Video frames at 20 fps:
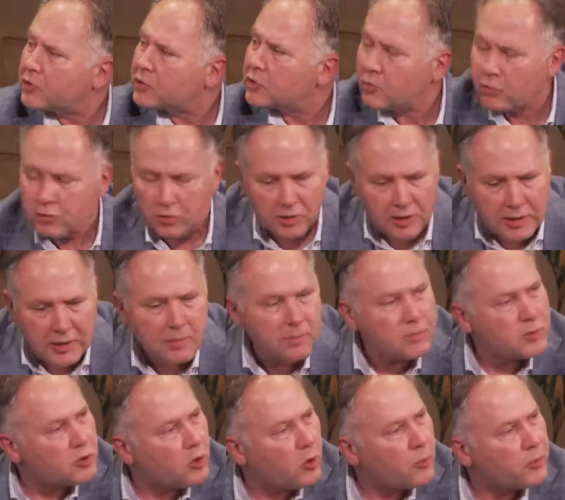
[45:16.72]
So
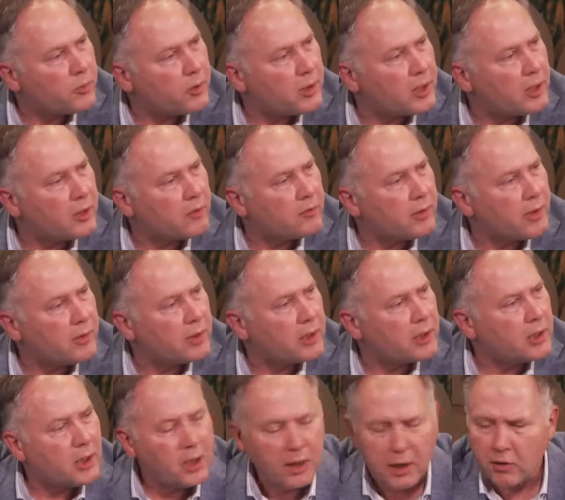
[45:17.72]
teams operating
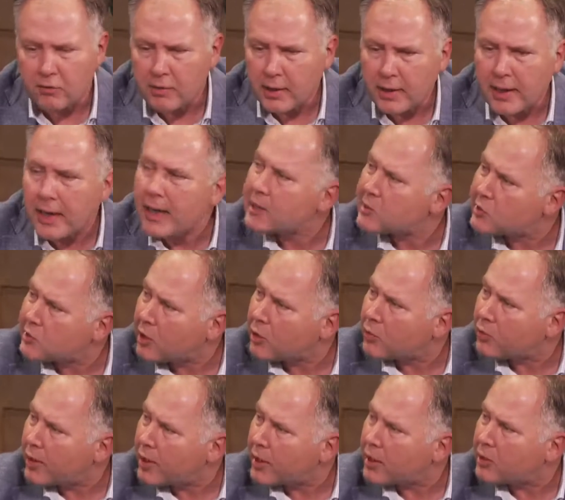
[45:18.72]
in a very
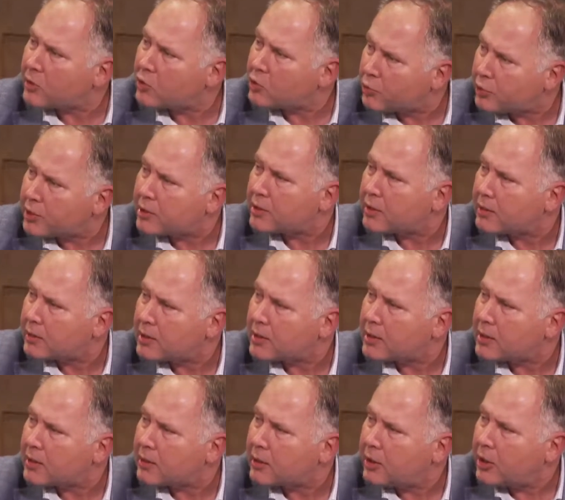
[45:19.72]
agile way, doing their
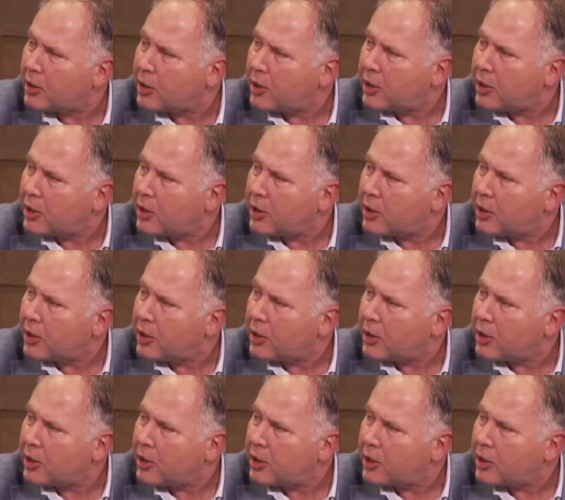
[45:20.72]
thing